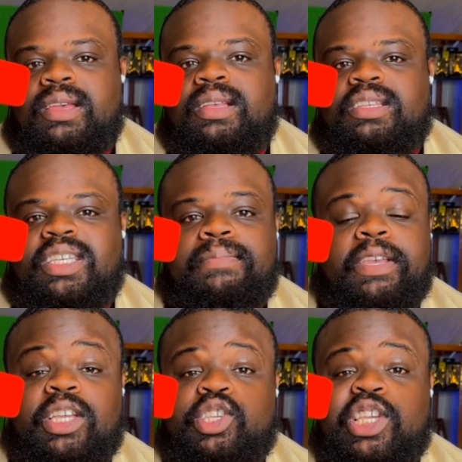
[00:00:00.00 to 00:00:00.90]
Just
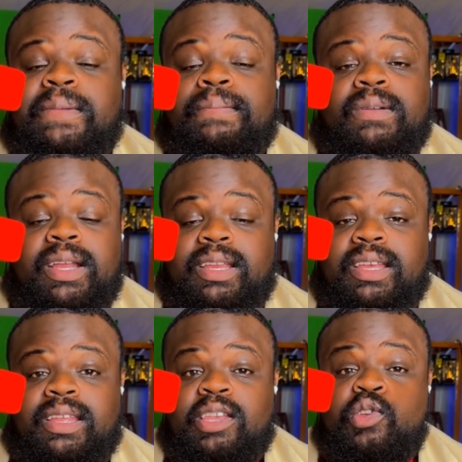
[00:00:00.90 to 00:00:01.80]
because she's
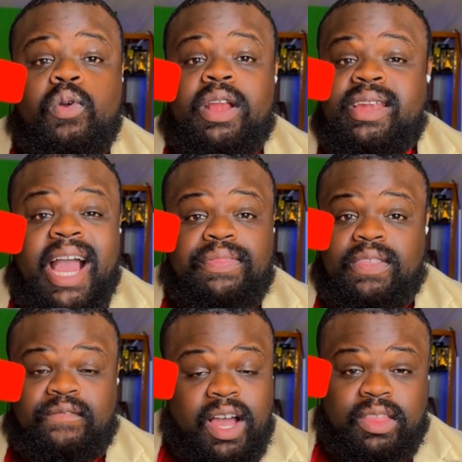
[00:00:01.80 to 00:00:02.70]
pregnant, you are not the
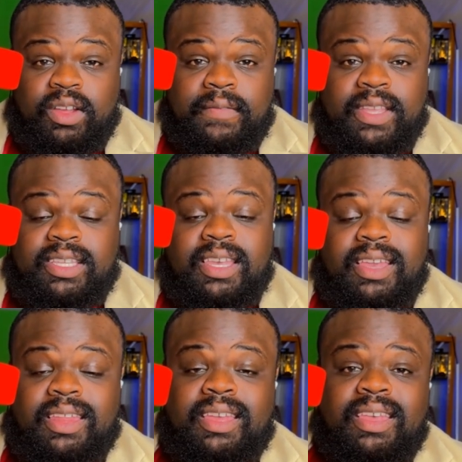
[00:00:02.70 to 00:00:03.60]
father of this
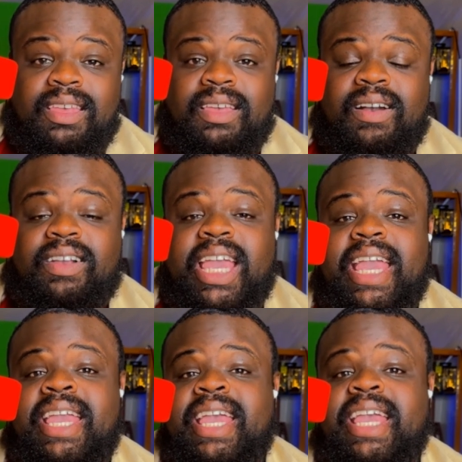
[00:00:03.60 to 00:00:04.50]
kid.
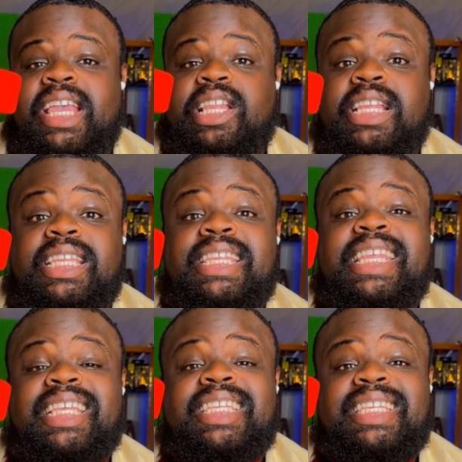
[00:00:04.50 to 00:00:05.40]
Okay. This is
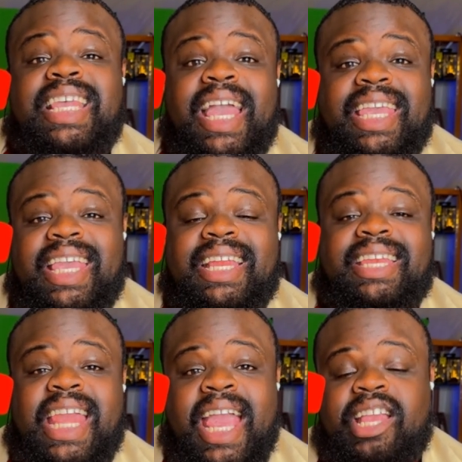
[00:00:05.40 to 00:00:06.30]
the second
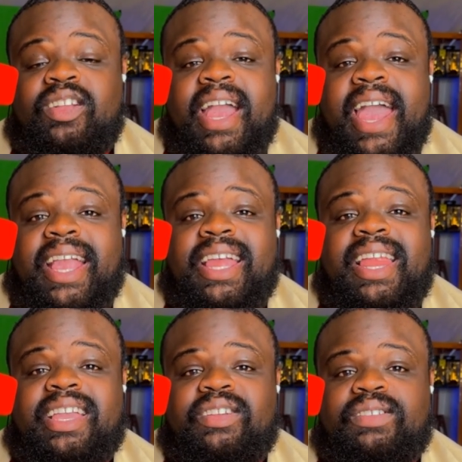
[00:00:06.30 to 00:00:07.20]
date, and you're acting
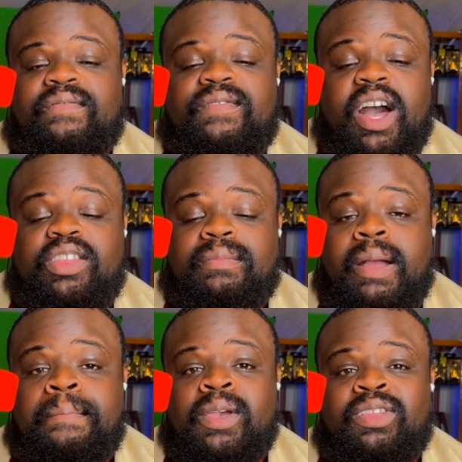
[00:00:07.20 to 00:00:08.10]
like you're the father
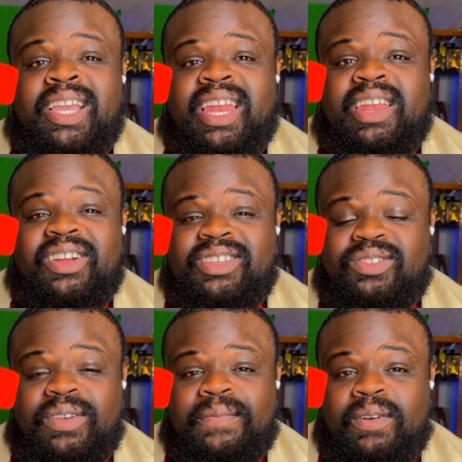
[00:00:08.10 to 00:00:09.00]
by building a
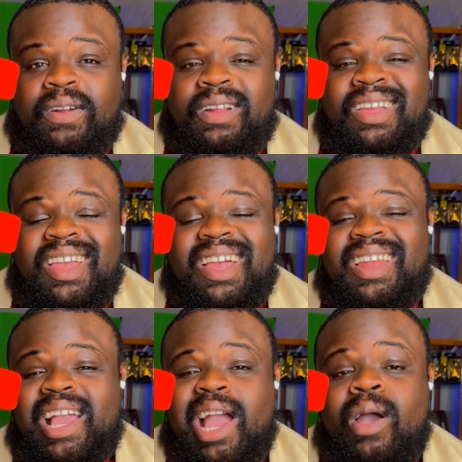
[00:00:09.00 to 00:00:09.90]
nursery for her.
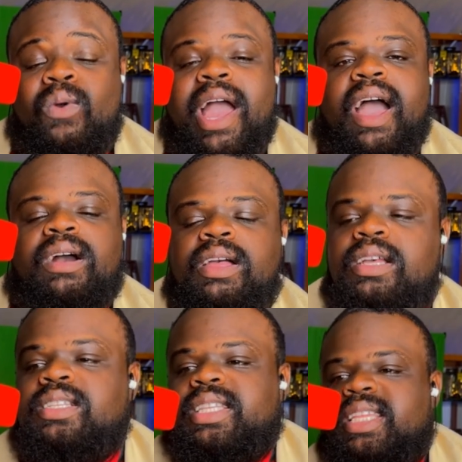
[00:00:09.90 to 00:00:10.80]
Like, how, how,
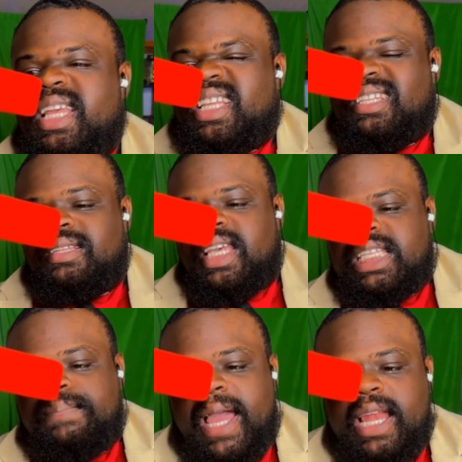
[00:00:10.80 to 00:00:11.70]
like,
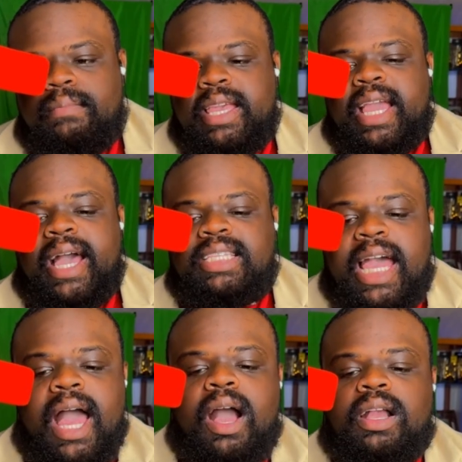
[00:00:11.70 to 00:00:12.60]
explain to me, guys,
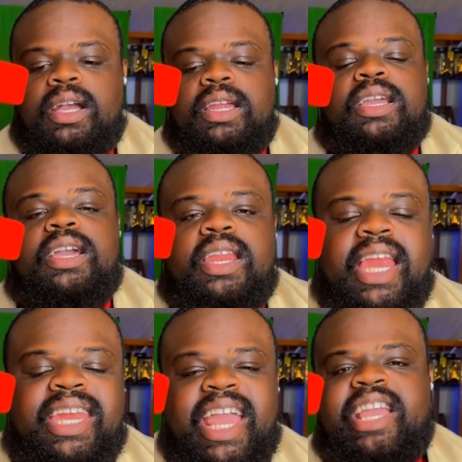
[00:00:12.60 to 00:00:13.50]
how good could a
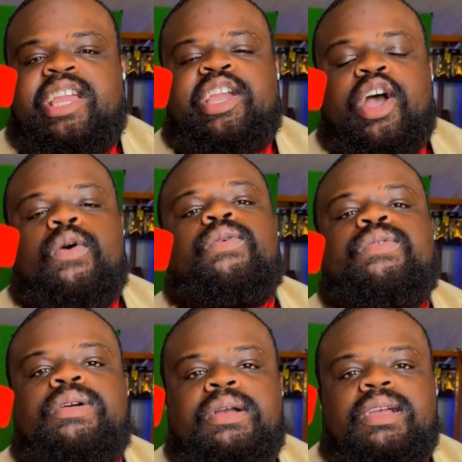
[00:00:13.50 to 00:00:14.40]
date go?
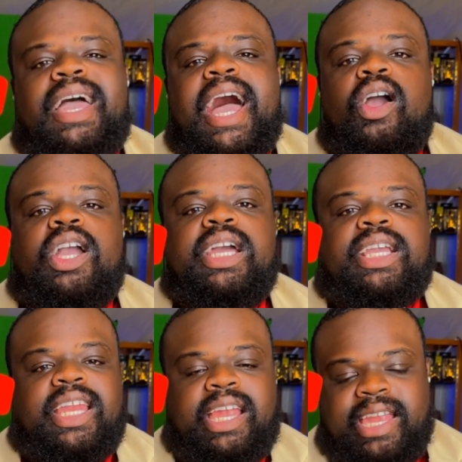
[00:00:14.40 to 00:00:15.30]
How good
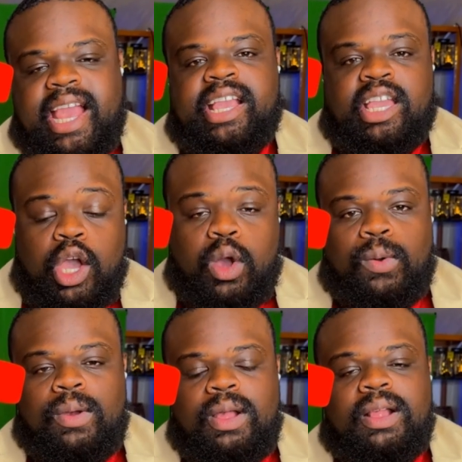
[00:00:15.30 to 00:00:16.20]
can a date
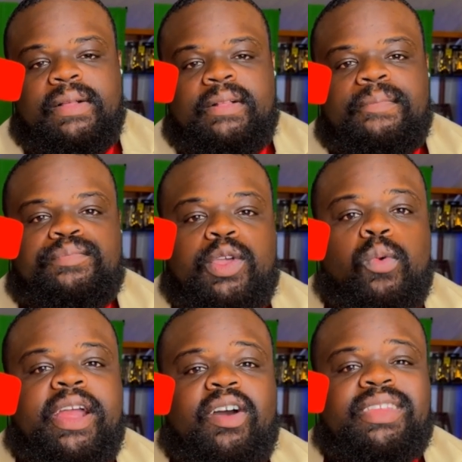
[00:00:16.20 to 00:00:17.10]
go to
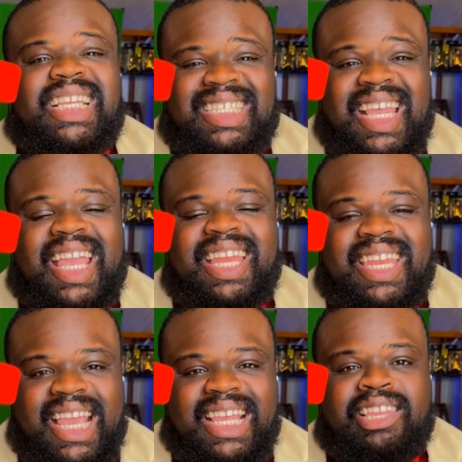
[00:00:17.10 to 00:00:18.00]
where on the second
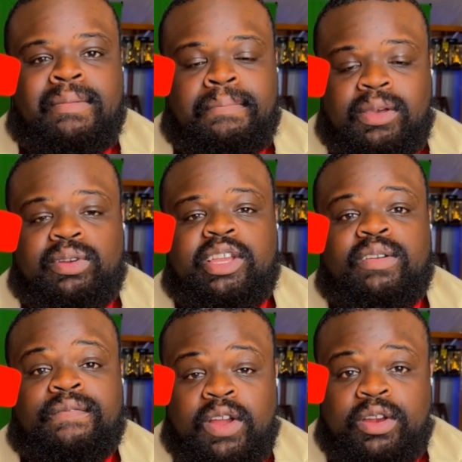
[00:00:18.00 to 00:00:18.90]
date they're building your
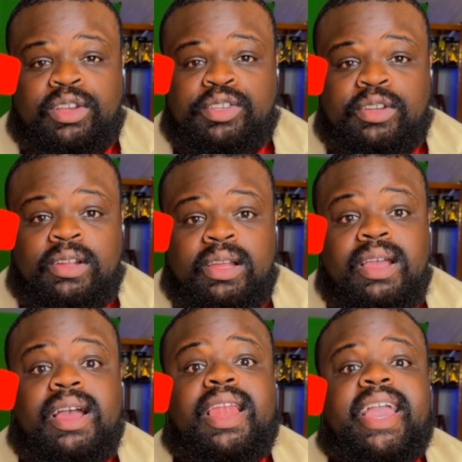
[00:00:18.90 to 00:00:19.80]
furniture.
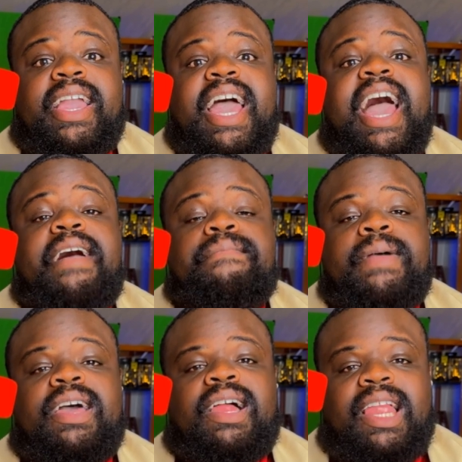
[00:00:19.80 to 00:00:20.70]
Like I've
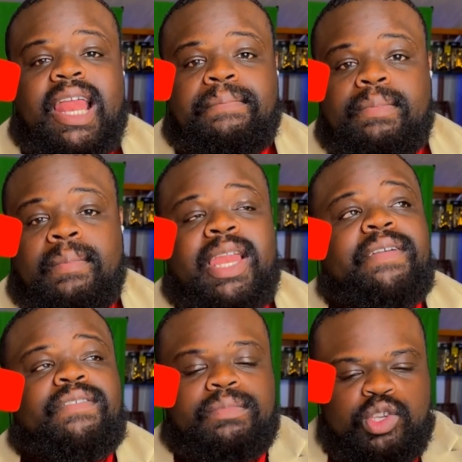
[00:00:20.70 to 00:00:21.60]
met a lot of people in my
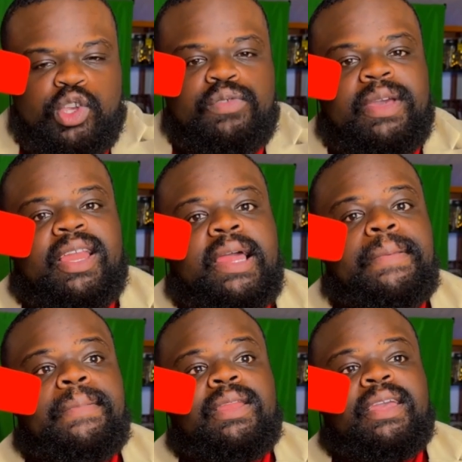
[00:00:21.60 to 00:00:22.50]
life. I'm sure you met a lot of
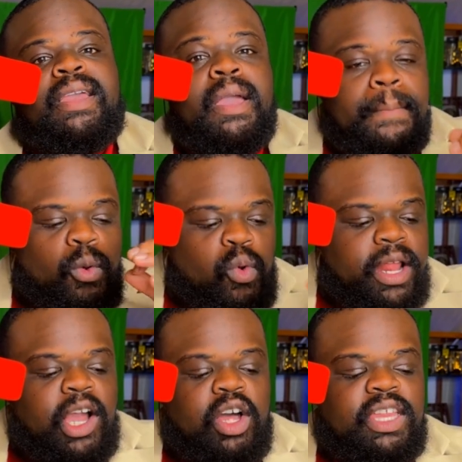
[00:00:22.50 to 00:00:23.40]
people in life. But
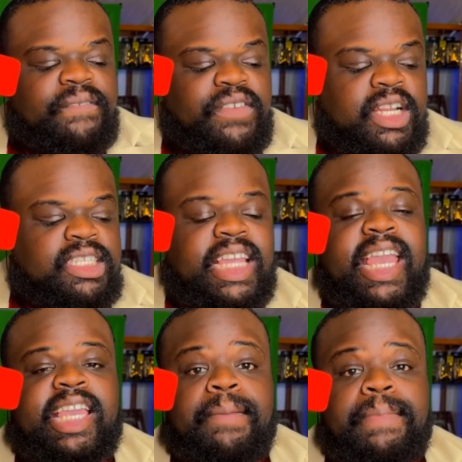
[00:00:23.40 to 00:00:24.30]
what on the first
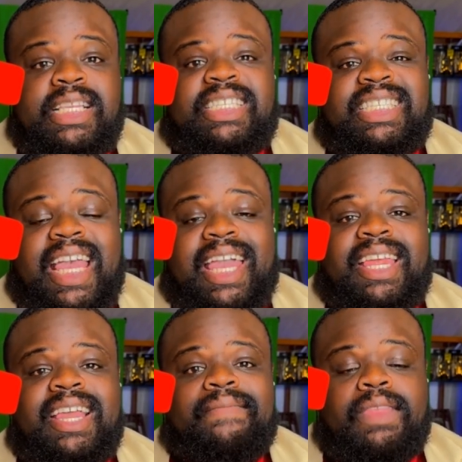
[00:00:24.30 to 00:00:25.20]
date can be said
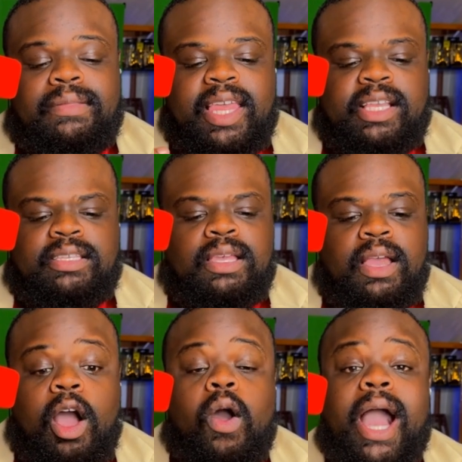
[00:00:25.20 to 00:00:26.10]
that thinks,
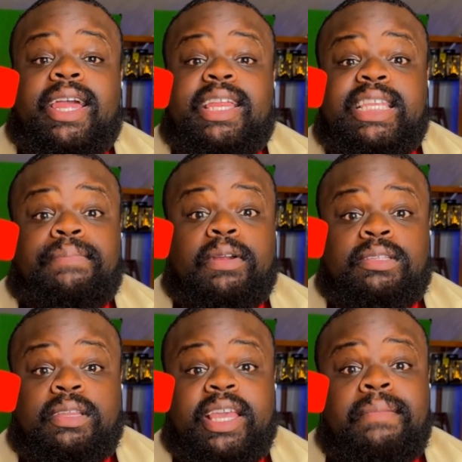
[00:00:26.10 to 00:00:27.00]
oh, I can let this
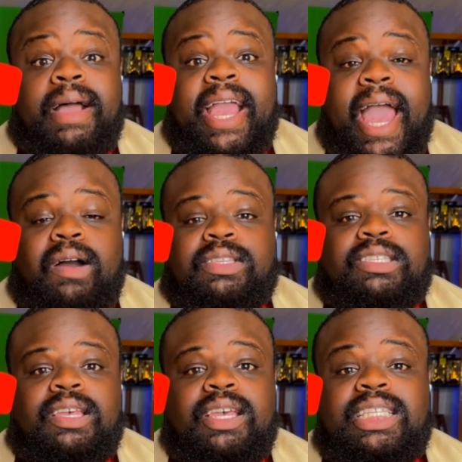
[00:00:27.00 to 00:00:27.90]
person in my
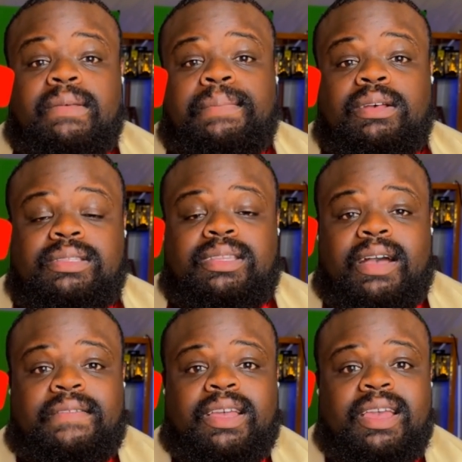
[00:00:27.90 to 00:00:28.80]
house to build
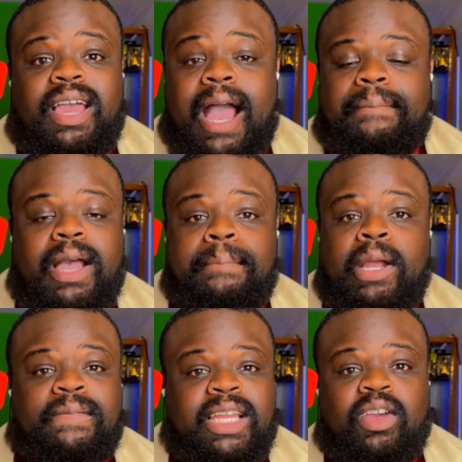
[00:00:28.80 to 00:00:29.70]
stuff. I'm I'm
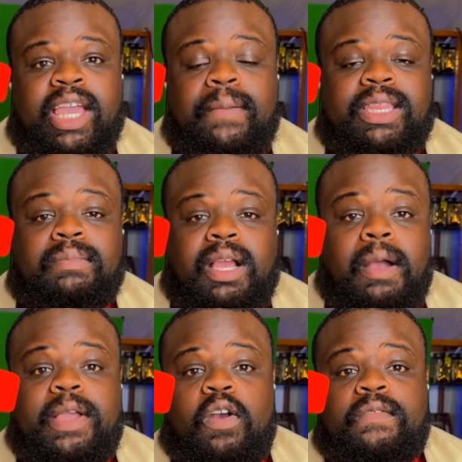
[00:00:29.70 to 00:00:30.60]
perfectly okay with them
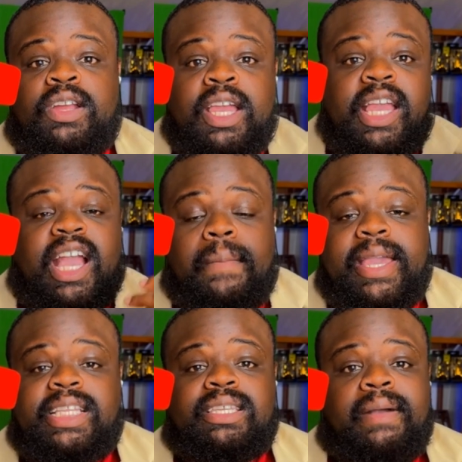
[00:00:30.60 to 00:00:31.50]
coming over,
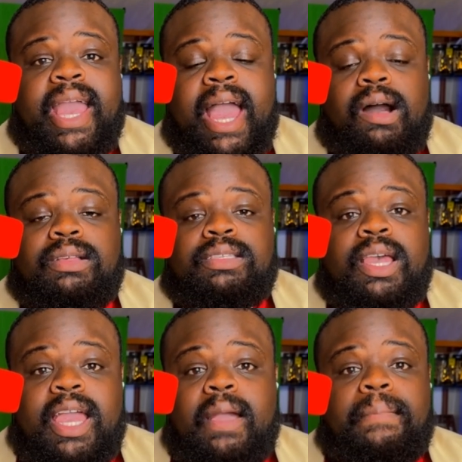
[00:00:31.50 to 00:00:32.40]
coming into my house
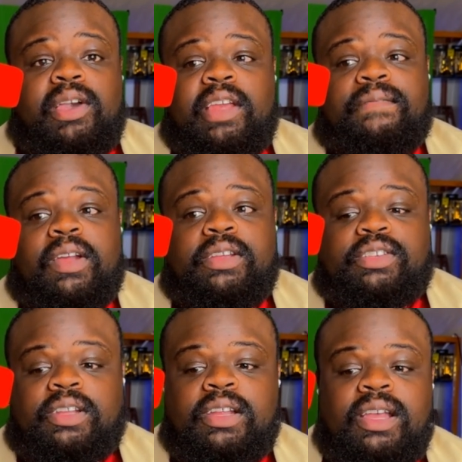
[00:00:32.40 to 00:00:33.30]
and building
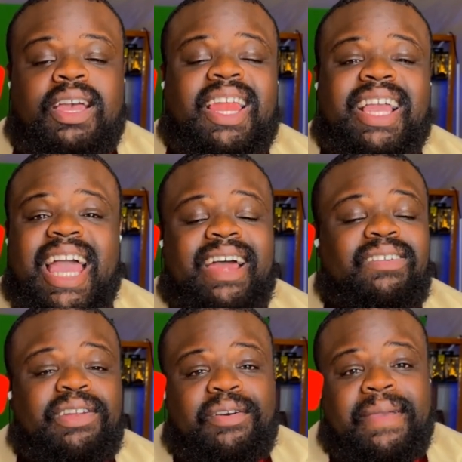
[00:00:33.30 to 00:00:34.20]
furniture. Like I
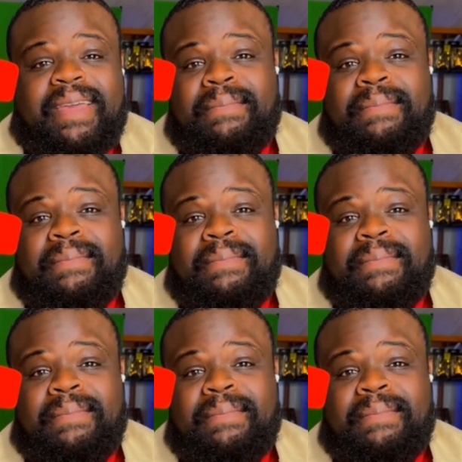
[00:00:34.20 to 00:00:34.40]
don't know, man.